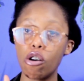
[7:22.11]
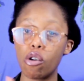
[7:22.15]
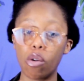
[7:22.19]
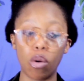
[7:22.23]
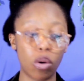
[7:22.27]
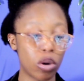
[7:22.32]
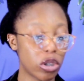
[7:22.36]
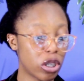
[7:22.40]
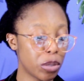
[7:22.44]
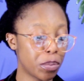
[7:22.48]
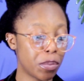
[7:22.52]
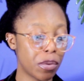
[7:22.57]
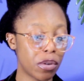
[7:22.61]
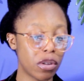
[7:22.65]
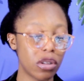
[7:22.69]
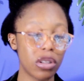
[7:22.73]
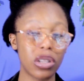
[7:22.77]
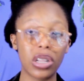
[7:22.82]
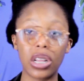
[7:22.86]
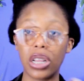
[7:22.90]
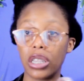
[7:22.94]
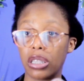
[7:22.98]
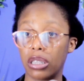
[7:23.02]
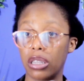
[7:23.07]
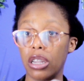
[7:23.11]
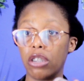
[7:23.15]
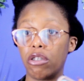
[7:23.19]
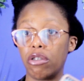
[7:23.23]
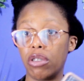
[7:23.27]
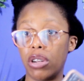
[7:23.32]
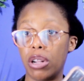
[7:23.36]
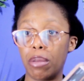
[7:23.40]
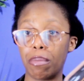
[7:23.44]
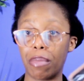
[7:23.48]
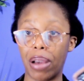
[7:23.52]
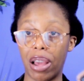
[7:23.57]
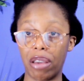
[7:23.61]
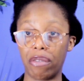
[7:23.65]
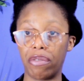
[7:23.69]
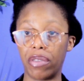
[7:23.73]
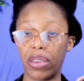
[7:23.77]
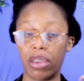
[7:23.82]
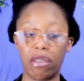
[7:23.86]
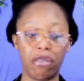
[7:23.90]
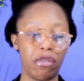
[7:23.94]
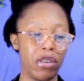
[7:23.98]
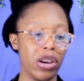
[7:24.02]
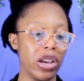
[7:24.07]
Audible is literally my
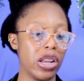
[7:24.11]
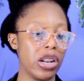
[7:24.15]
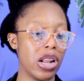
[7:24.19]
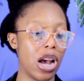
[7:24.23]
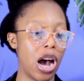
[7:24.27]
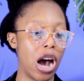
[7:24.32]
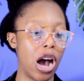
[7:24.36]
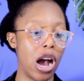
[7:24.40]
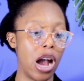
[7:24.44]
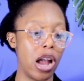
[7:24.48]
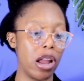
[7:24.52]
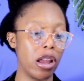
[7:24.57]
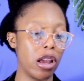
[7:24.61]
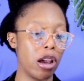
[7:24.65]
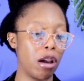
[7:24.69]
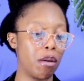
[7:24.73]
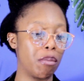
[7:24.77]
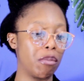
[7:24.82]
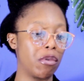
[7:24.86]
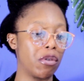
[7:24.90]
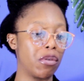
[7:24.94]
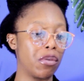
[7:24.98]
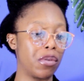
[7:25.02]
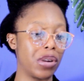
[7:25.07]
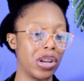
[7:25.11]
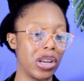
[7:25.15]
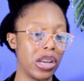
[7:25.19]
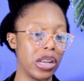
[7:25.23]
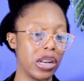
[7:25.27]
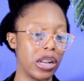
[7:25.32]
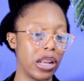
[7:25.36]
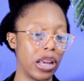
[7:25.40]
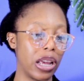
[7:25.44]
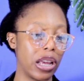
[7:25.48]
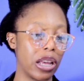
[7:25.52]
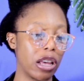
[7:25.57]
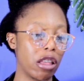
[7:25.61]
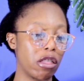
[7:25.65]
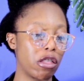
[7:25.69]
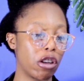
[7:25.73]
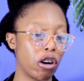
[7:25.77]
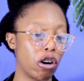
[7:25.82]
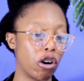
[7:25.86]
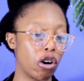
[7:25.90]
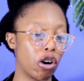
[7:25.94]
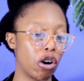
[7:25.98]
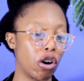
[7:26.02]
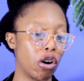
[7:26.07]
favorite. I am reading
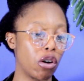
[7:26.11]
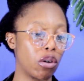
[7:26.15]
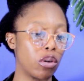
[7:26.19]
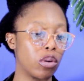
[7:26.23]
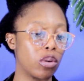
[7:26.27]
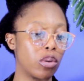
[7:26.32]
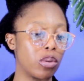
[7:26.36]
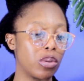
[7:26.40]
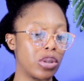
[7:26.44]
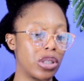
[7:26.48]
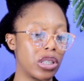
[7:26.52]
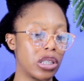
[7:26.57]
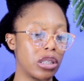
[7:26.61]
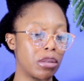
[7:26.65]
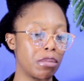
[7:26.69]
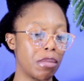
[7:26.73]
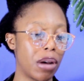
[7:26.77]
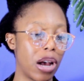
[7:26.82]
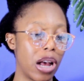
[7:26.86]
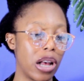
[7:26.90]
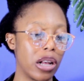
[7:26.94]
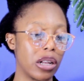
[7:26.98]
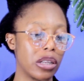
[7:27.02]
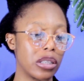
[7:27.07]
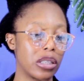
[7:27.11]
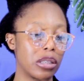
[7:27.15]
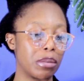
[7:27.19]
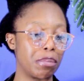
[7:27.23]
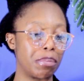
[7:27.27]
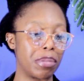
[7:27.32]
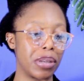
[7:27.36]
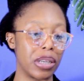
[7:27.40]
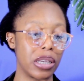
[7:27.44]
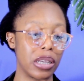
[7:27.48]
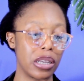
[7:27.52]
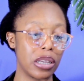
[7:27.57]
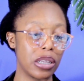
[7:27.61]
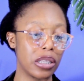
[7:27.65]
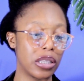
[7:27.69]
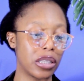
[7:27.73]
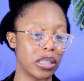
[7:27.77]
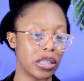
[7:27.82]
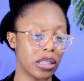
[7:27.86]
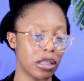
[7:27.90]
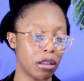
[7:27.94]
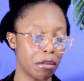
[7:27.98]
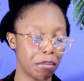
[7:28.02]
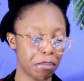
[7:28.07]
The Girl Who Smiles
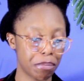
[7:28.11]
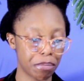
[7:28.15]
Beads.